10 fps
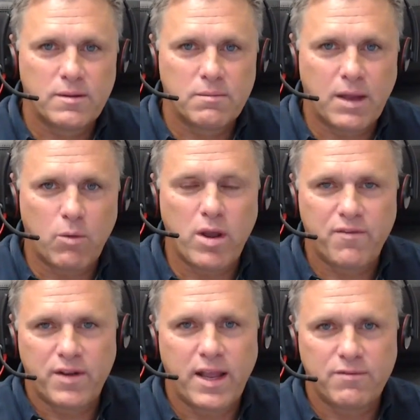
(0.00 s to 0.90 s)
my wife
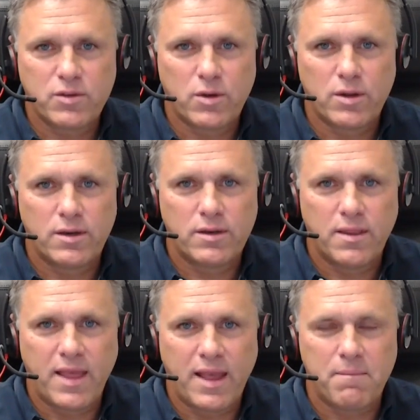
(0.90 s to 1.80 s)
and I have taught
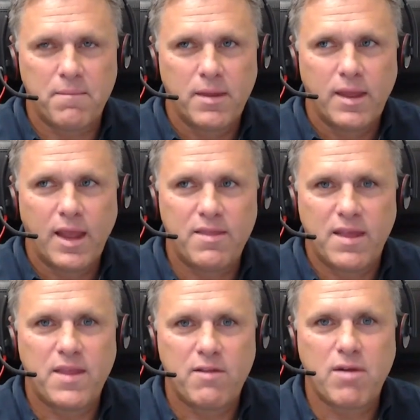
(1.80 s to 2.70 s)
them, and
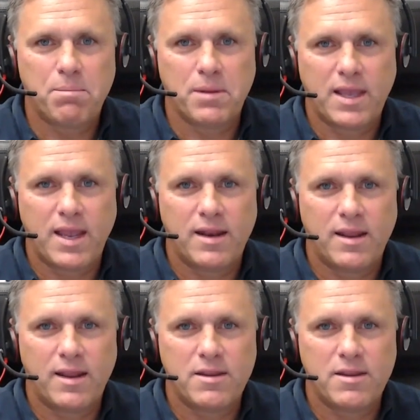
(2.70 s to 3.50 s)
then they replicate it, and